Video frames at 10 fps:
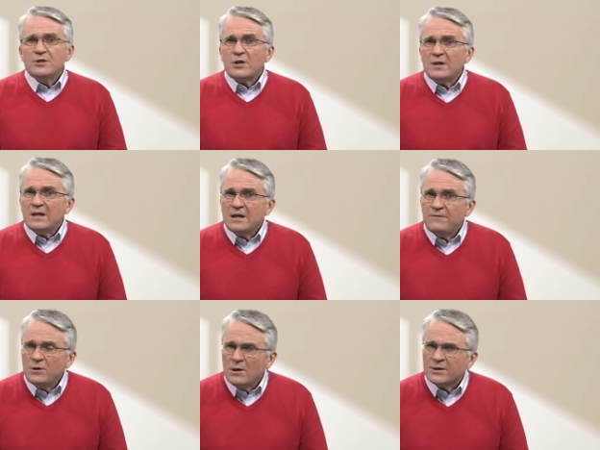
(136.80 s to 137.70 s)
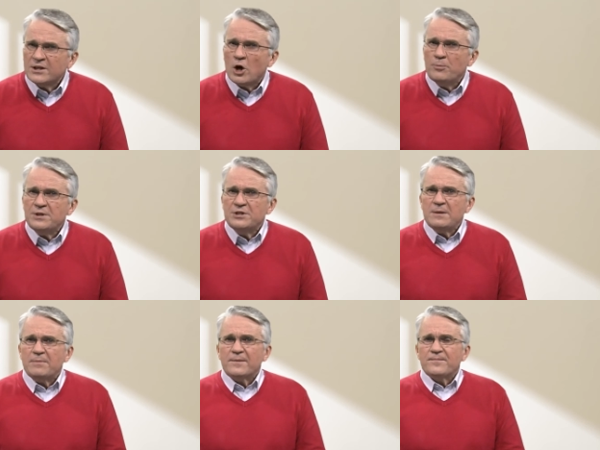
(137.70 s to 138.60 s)
So if you'd like to go a bit
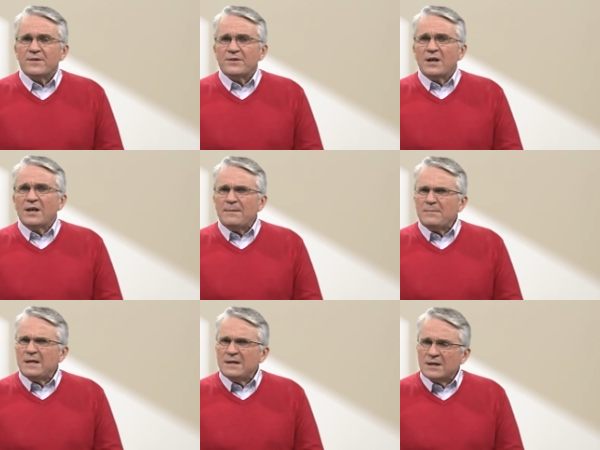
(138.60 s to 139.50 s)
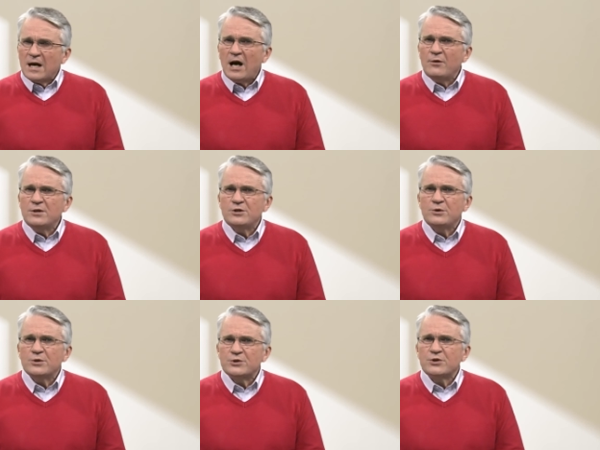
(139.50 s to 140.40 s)
deeper, then let me encourage
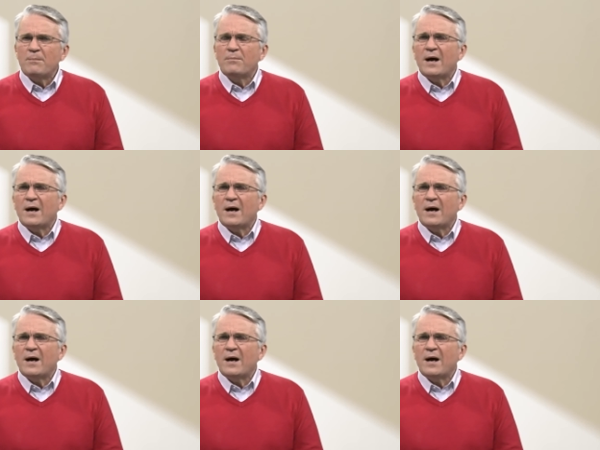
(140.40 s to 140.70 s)
you to stop